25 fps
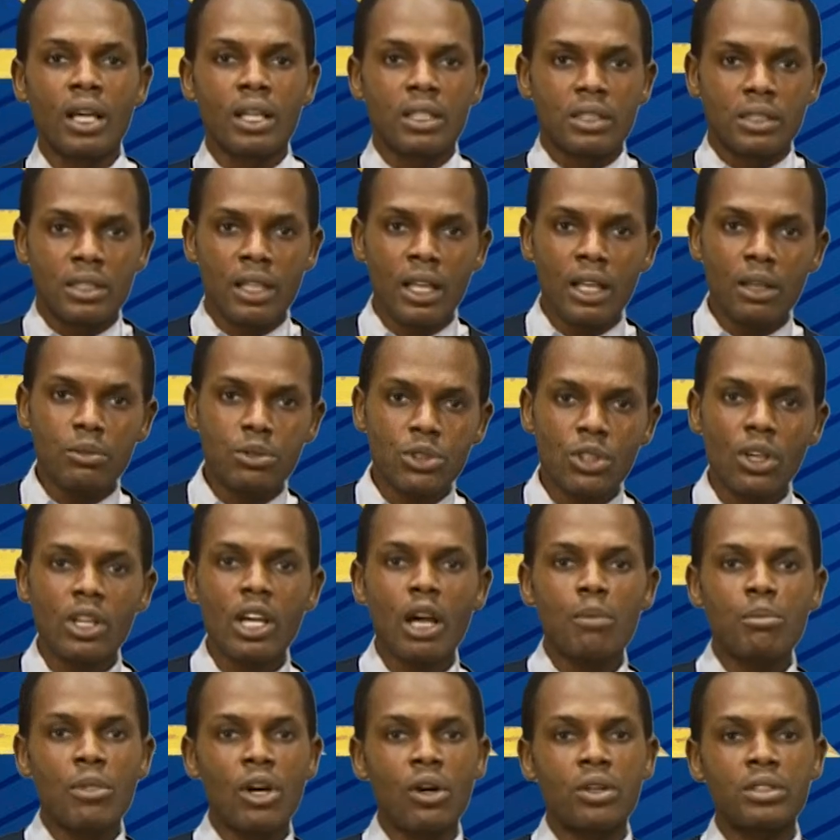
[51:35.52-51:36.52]
Then talk
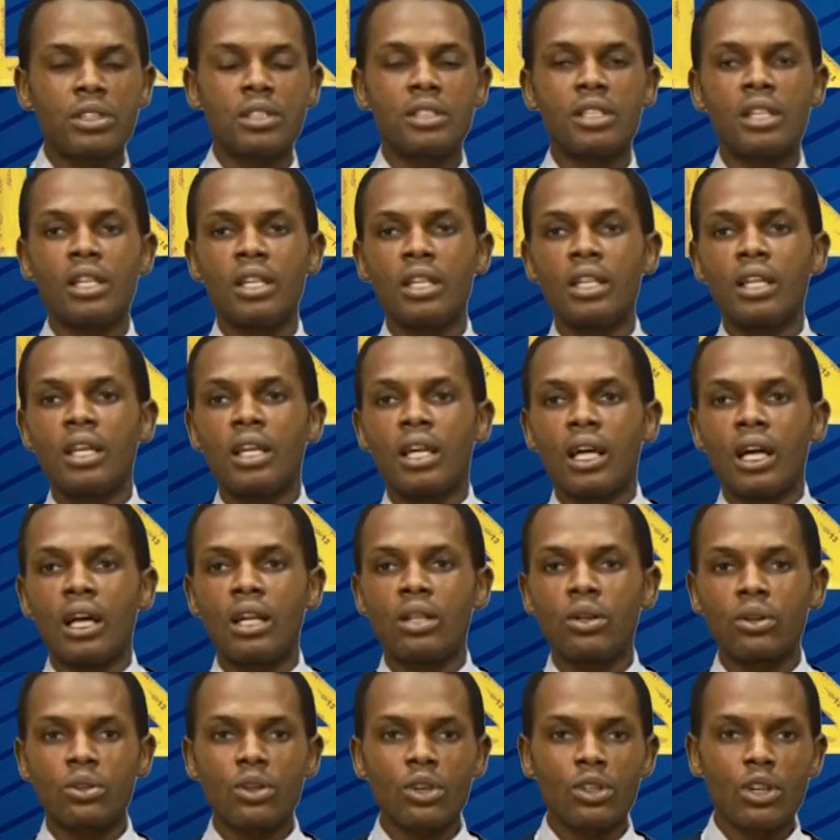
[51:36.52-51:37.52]
about the
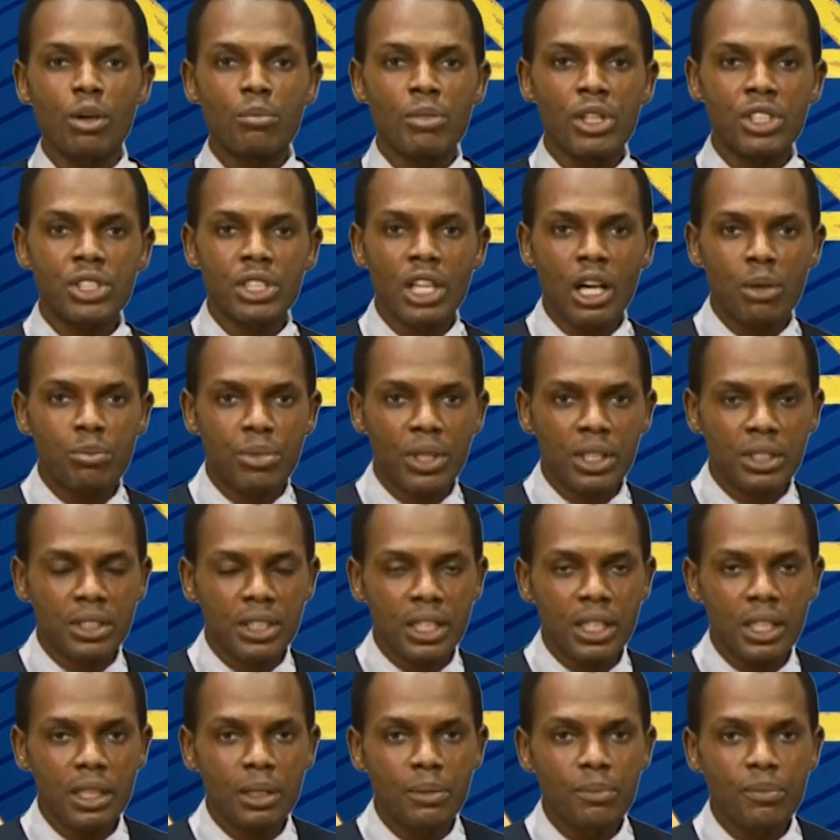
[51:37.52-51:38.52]
local government
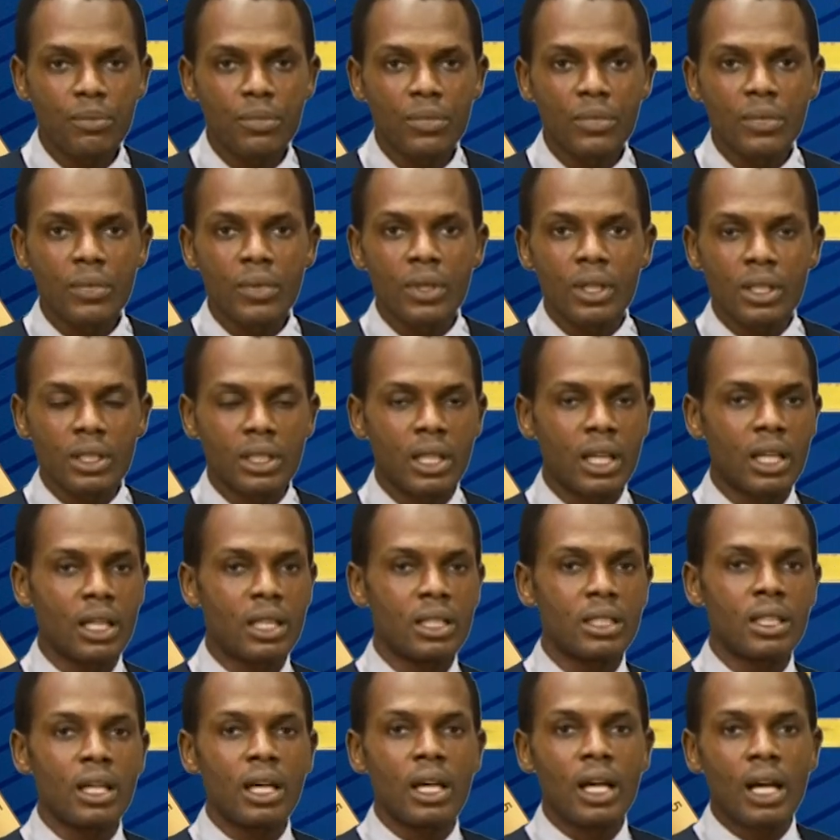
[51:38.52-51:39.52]
chairperson,
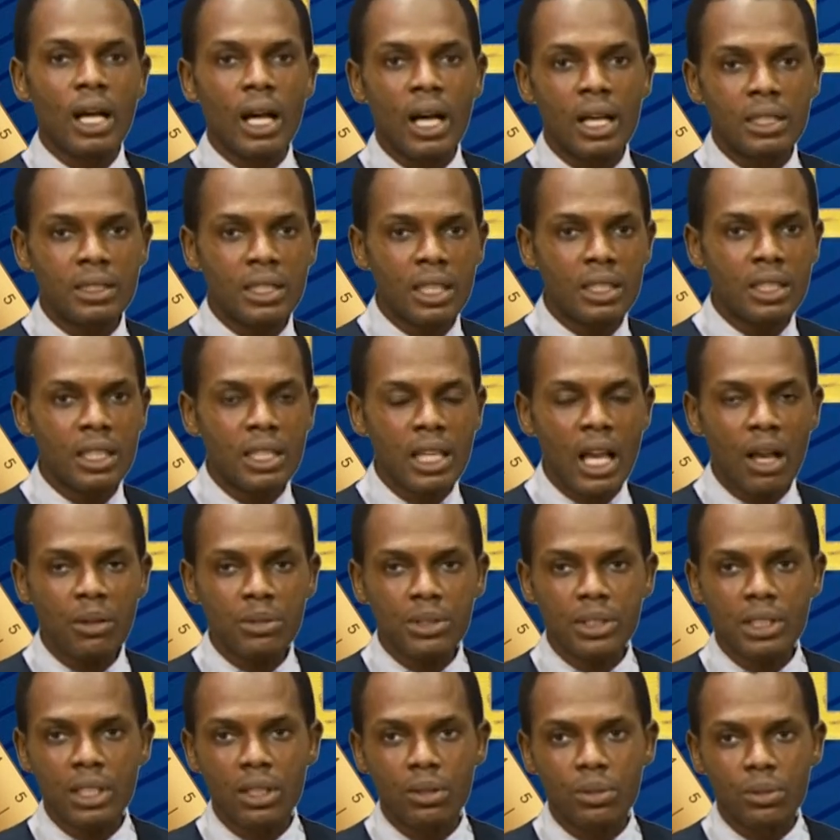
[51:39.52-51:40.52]
and then the
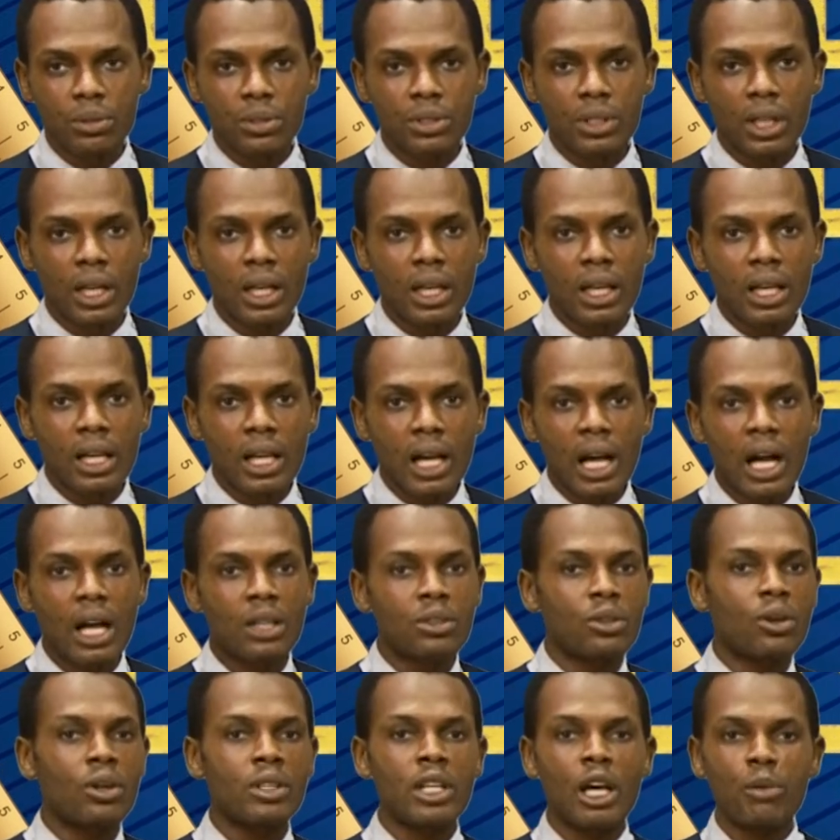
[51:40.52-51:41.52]
councillors and
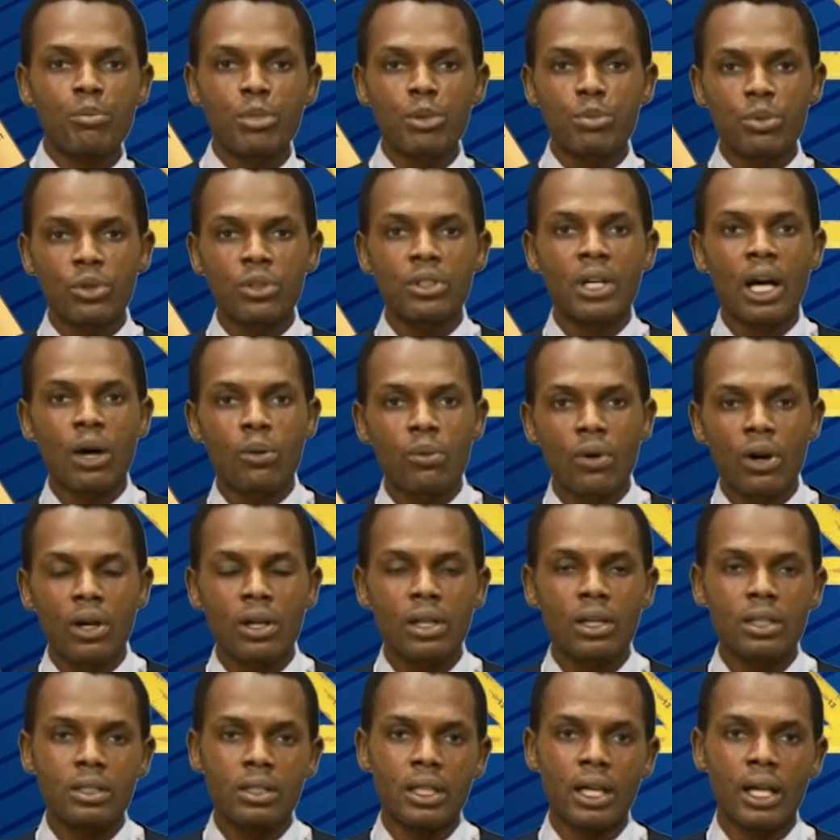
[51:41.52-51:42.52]
other people that
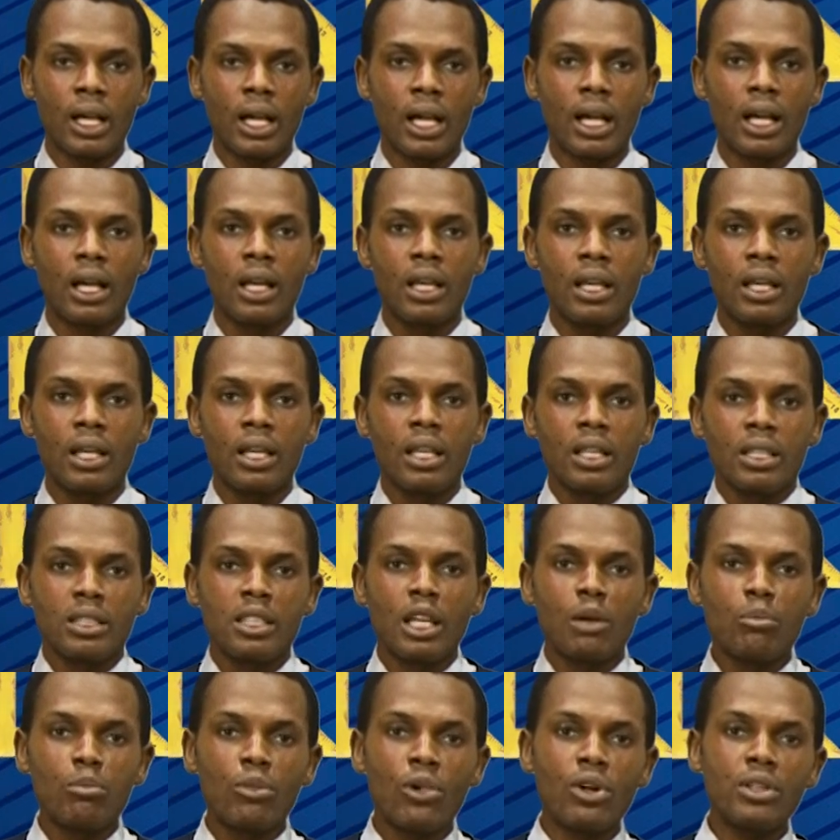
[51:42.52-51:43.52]
work there. The
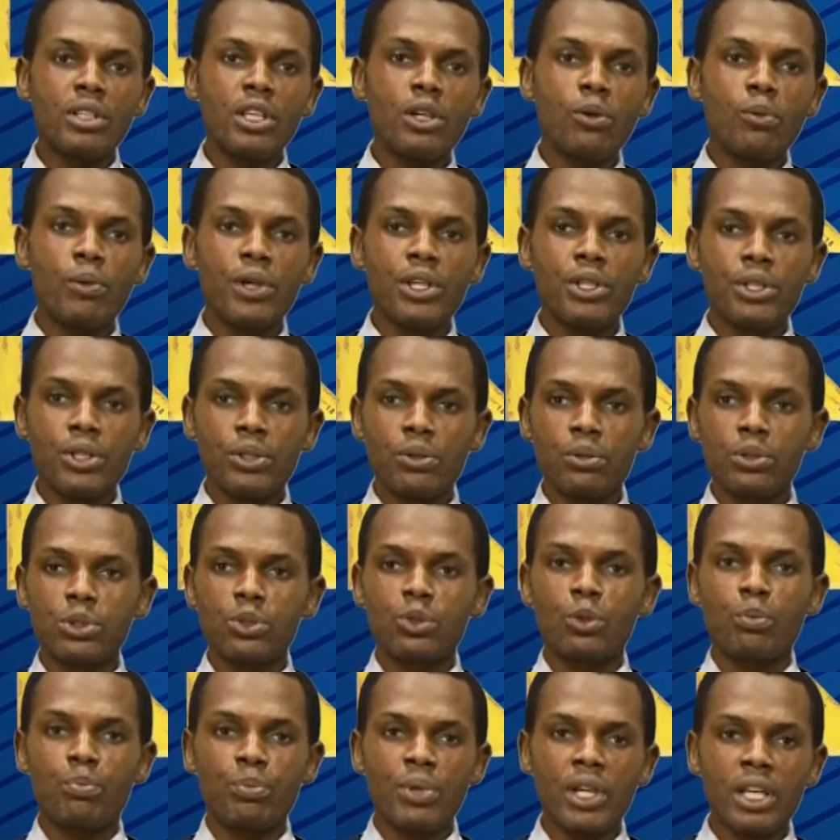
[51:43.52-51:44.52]
money we use
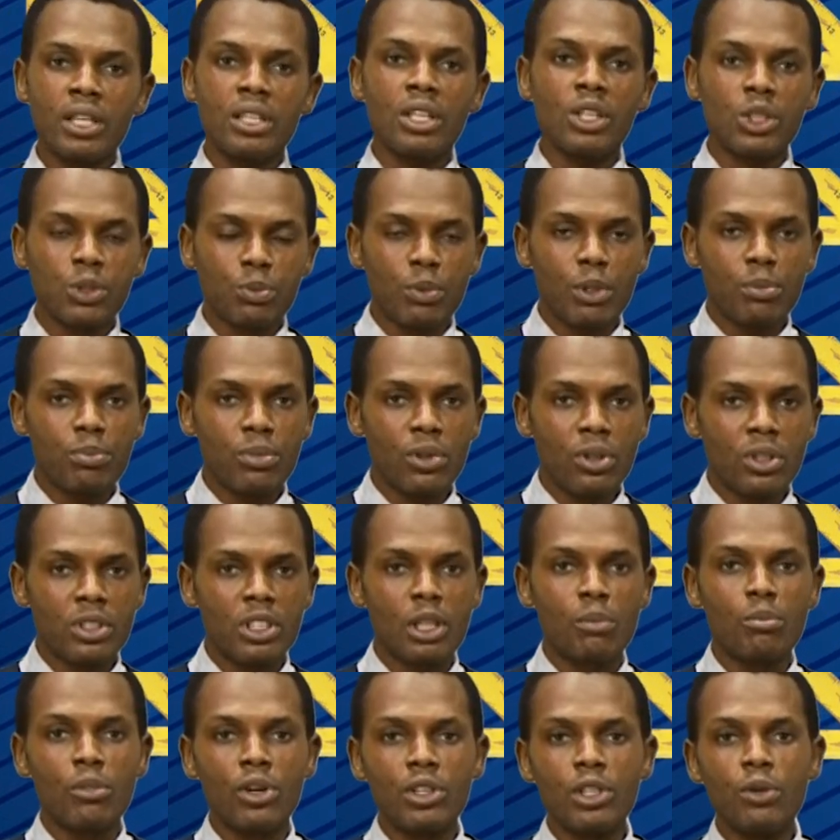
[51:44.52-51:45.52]
to pay these people, the
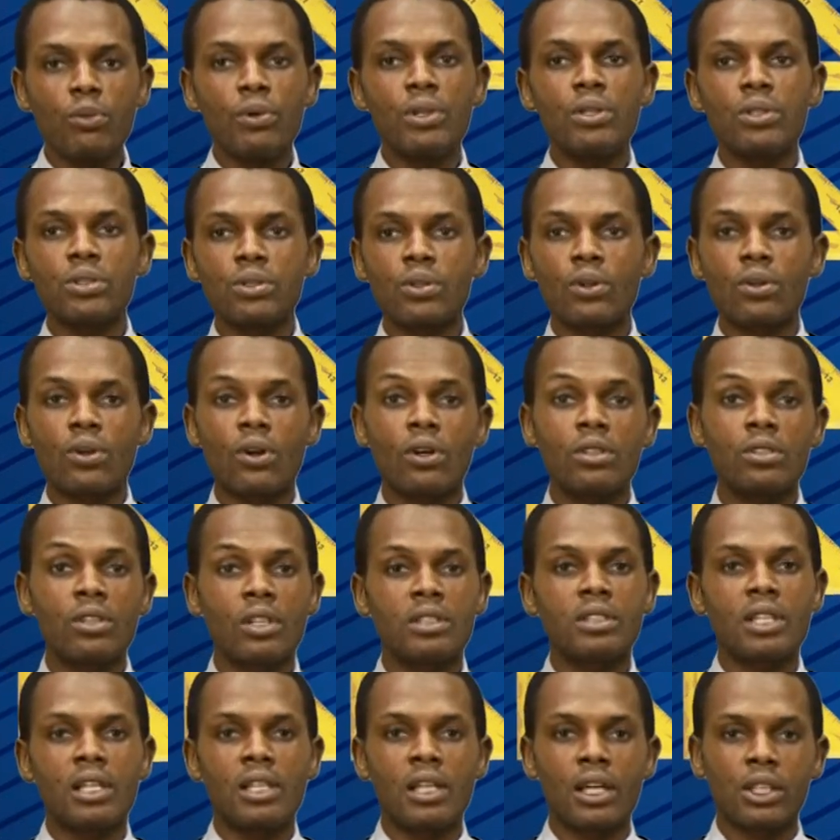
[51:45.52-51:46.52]
money we use to
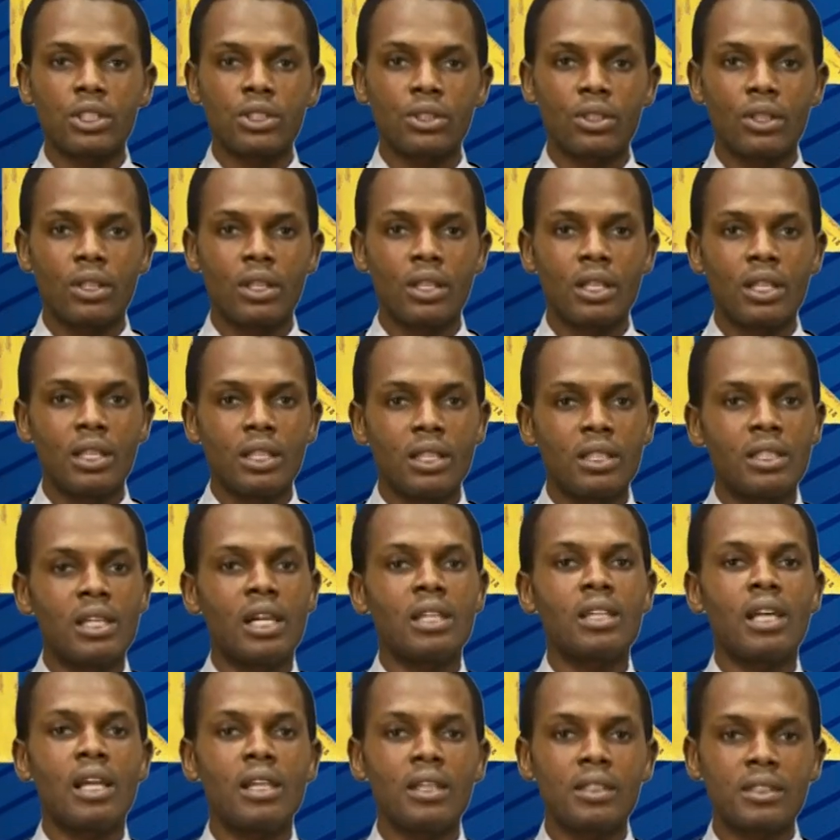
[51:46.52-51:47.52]
conduct election, the
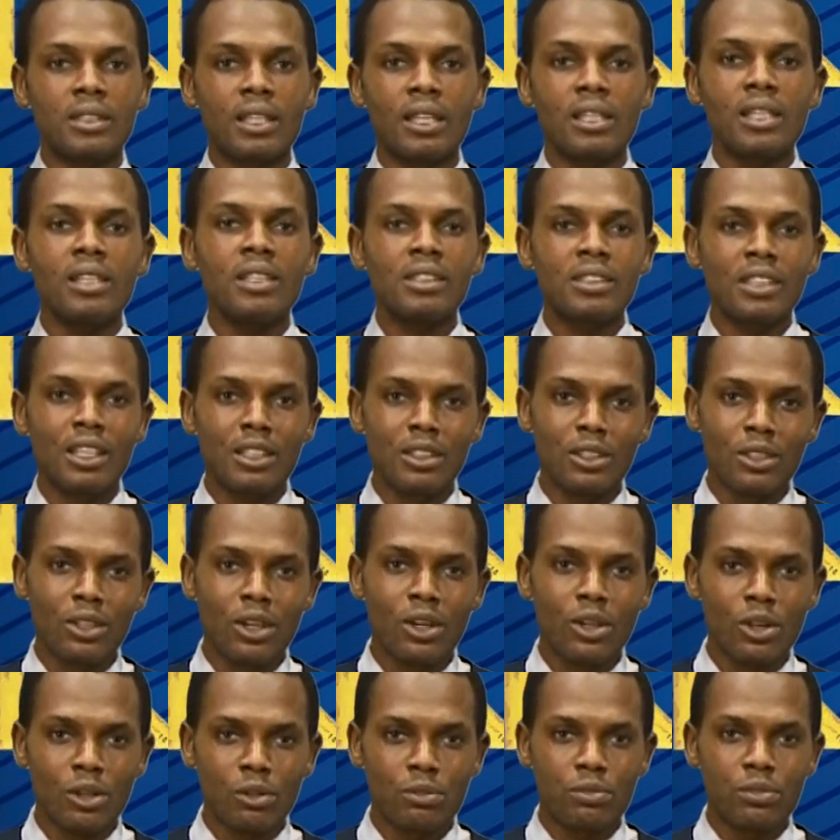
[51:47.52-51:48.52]
analysts say is
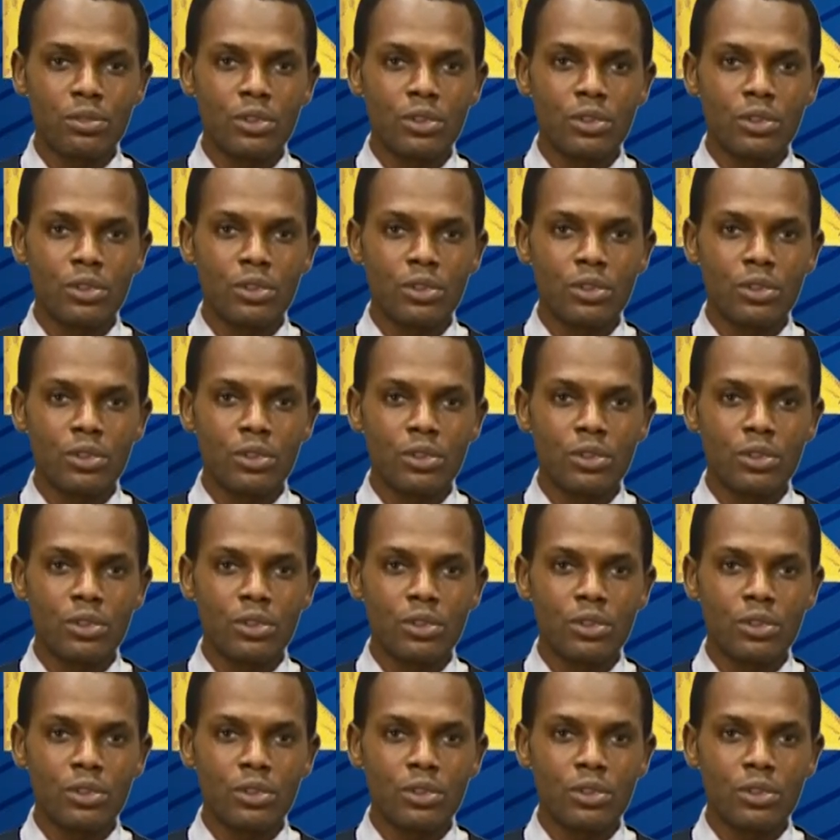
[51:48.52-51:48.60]
enough